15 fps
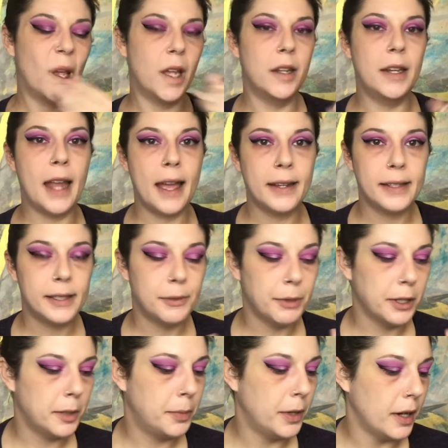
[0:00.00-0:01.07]
Next, we're
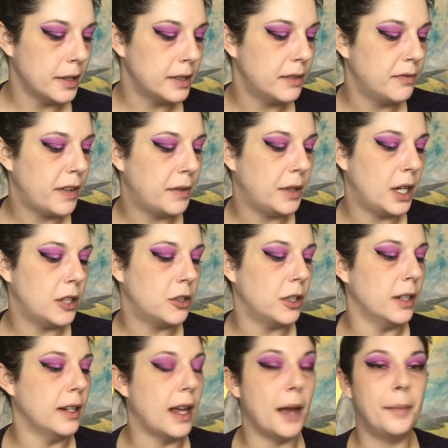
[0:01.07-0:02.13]
going to put on some
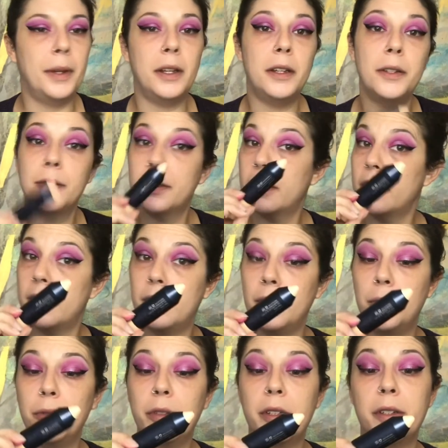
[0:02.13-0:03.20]
foundation. I'm going to use this
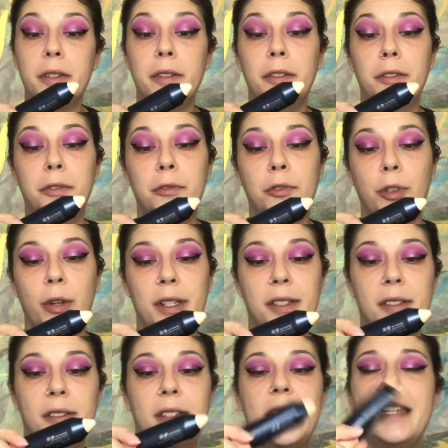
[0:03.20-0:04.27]
new little
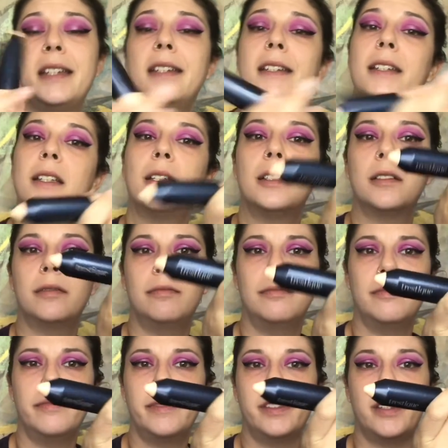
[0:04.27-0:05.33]
Trestique
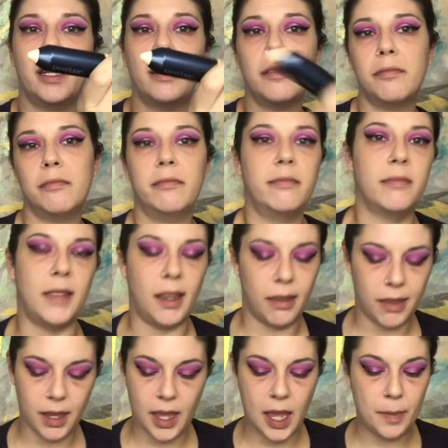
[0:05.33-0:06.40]
stick thing
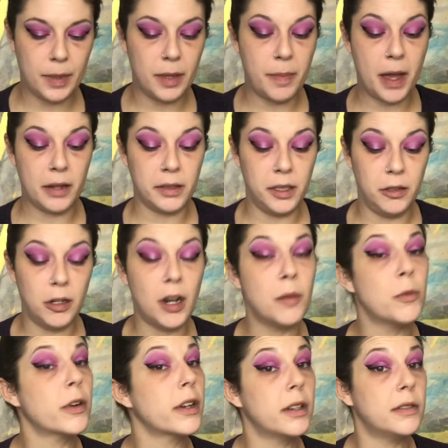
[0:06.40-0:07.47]
that came in the Boxy charm.
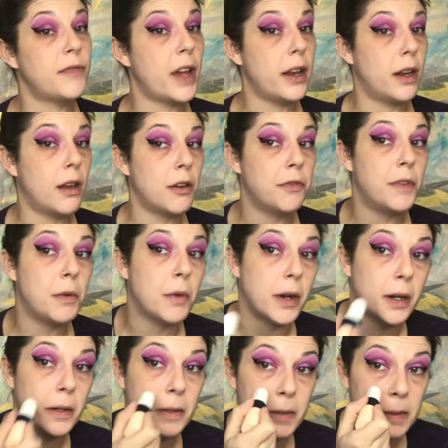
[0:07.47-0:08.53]
We're going to find out if it
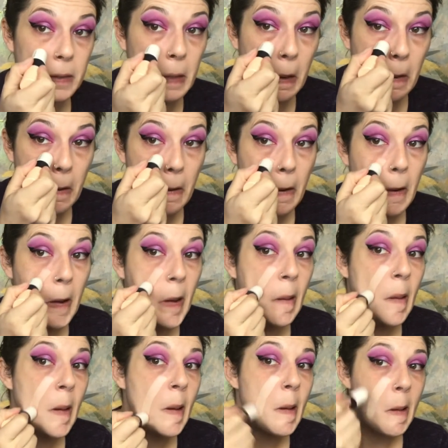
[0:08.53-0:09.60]
works.
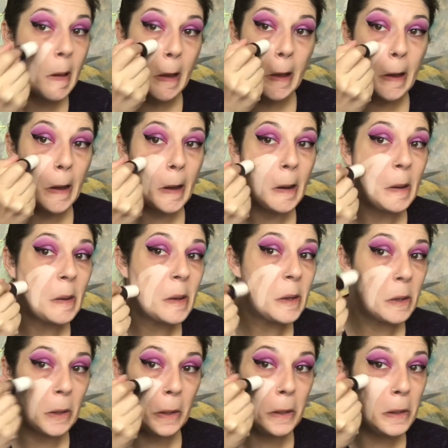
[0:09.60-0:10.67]
I don't
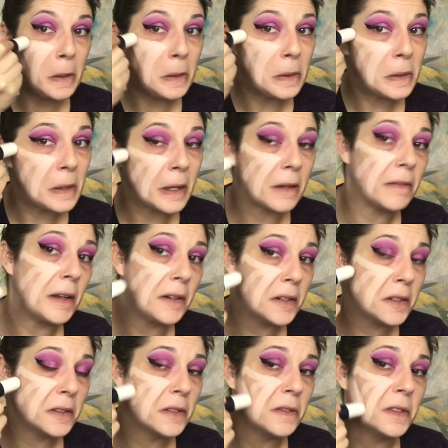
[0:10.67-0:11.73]
usually use stick
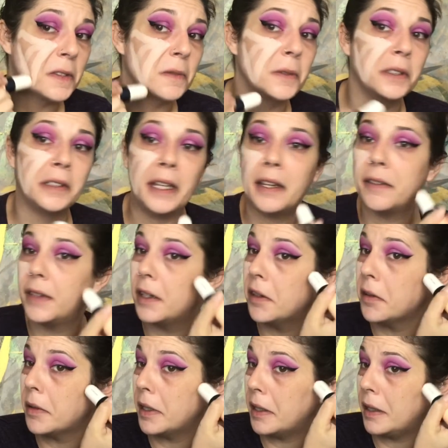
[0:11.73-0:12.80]
foundation. This feels really heavy
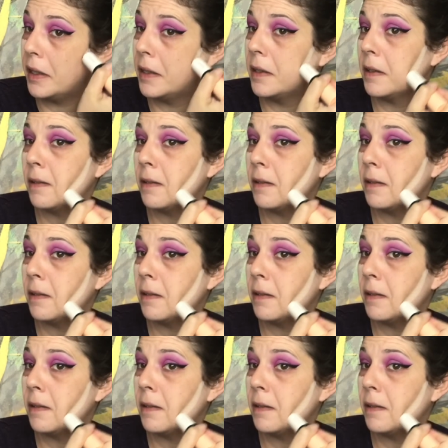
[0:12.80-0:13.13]
already.